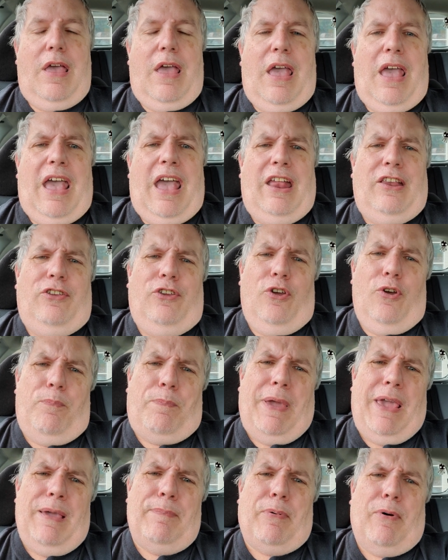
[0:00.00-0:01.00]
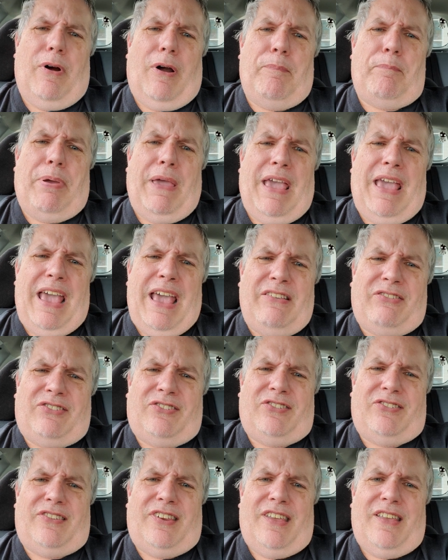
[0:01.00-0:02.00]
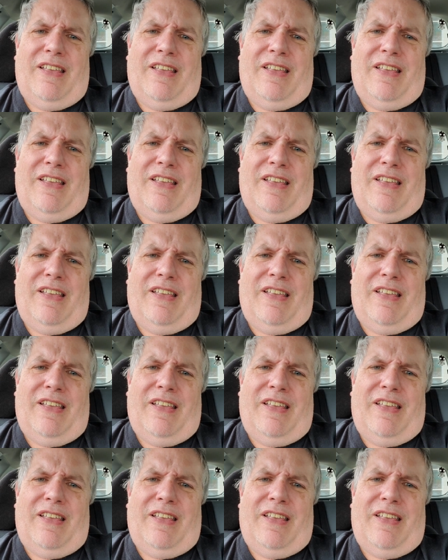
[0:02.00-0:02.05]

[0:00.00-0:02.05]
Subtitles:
And you people are pissed